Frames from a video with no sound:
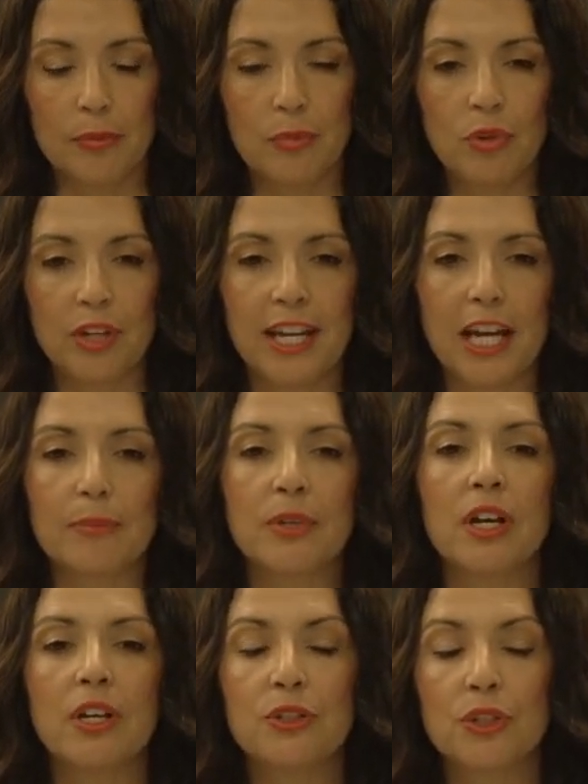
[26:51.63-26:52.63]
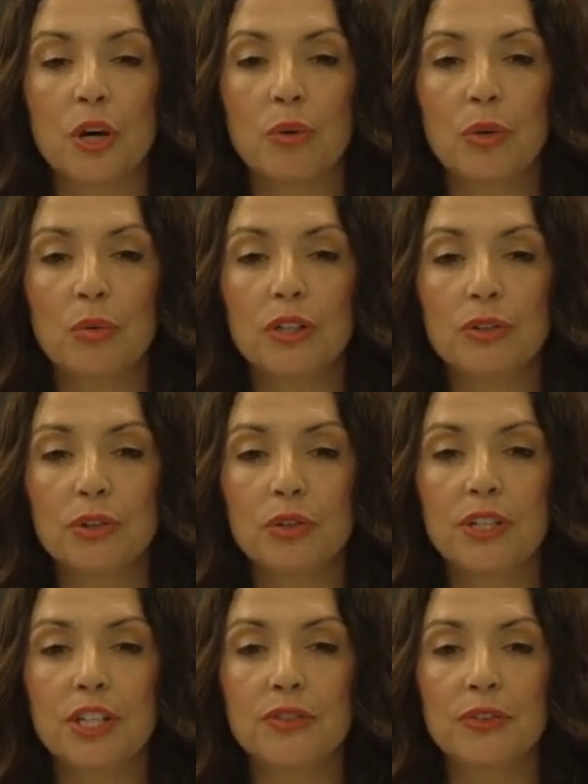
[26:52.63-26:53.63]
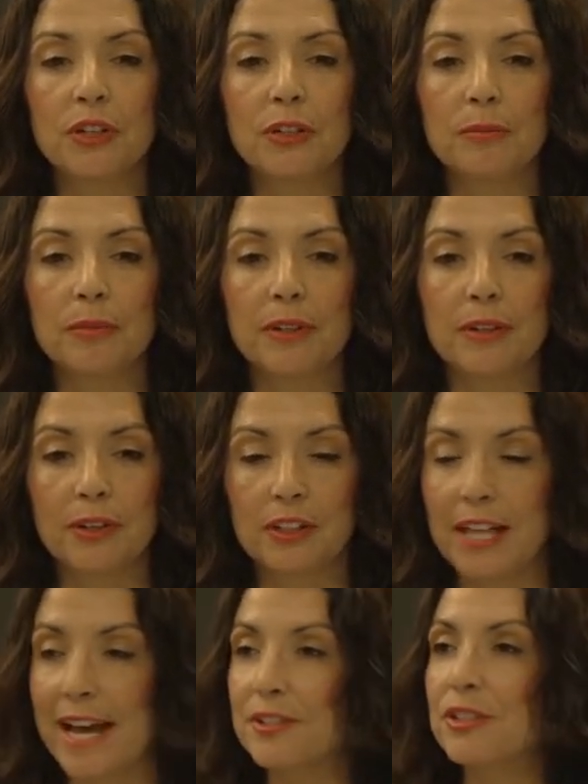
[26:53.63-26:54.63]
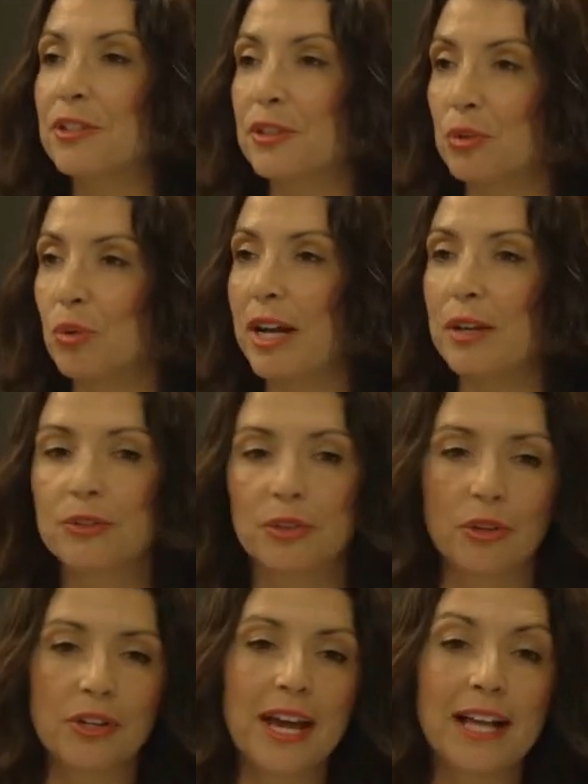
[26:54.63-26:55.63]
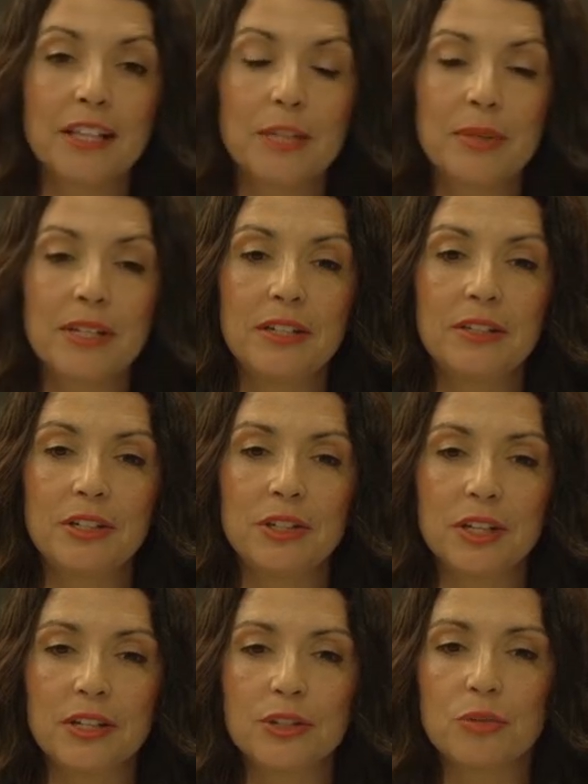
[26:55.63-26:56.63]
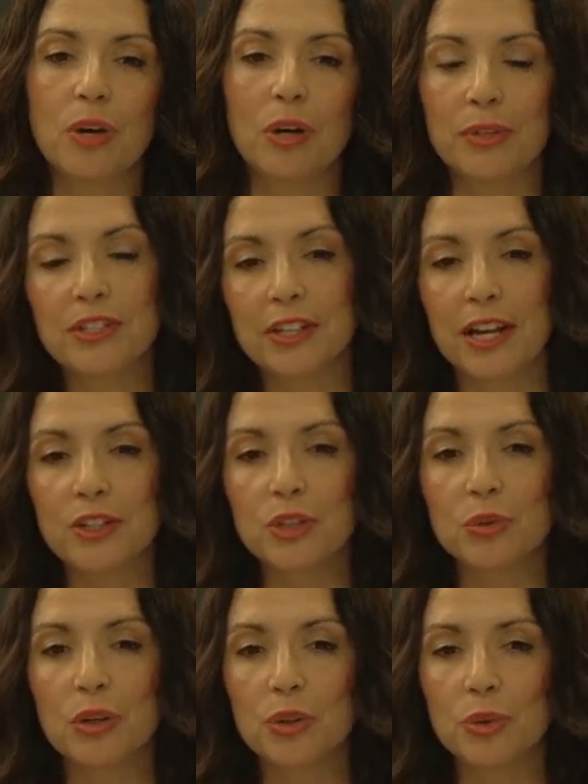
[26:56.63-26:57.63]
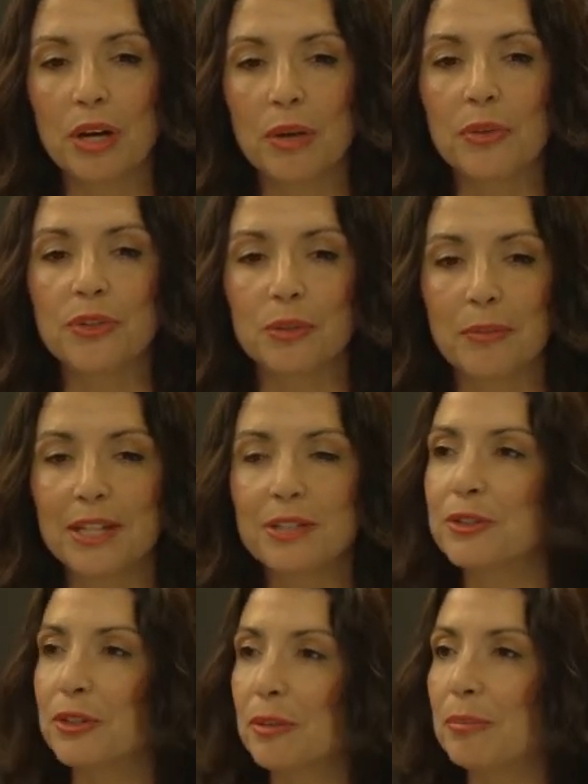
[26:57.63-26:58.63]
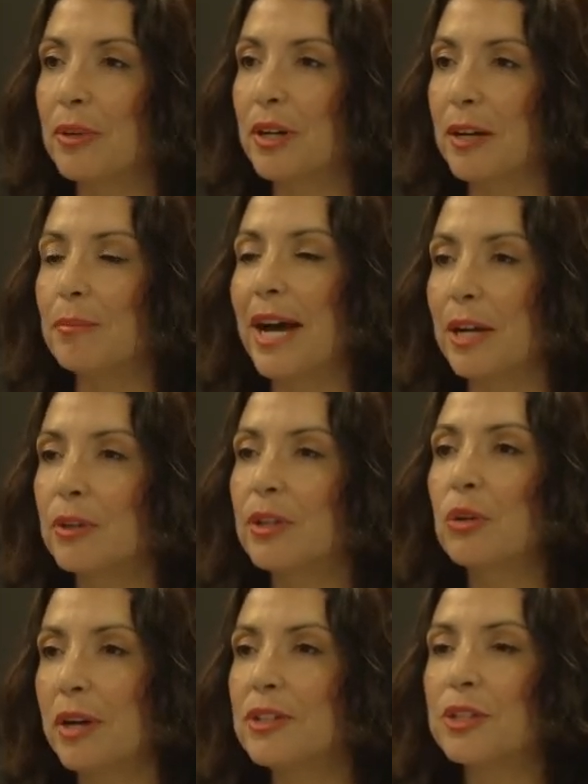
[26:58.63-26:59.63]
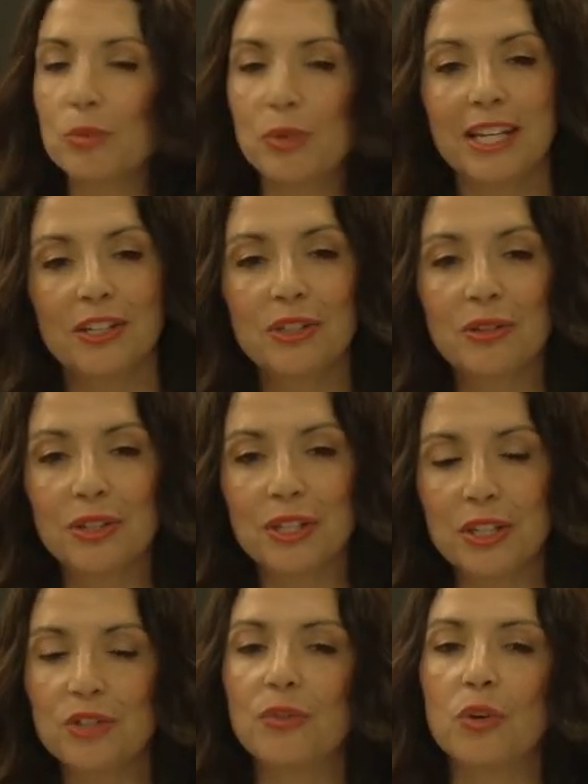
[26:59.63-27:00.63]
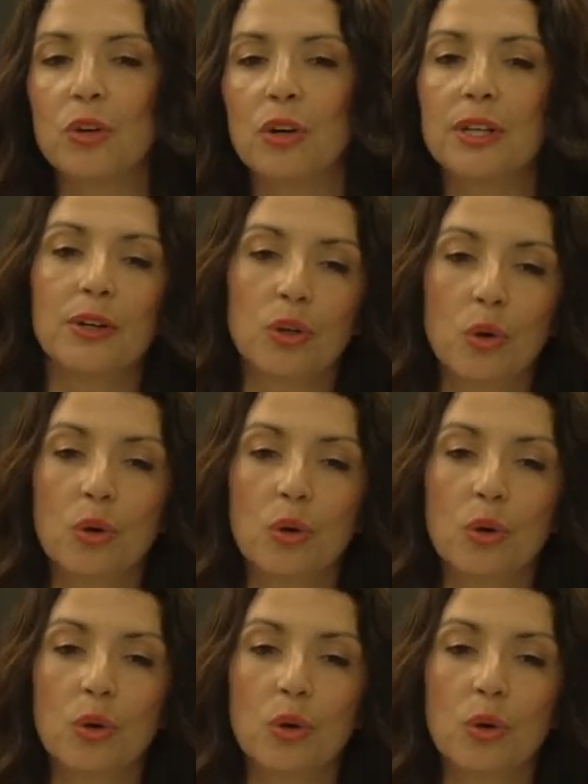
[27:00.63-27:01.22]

boot camp. So we will do these for classes as well. So they're not limited to just what we schedule throughout the semester, but by request, we can do these for your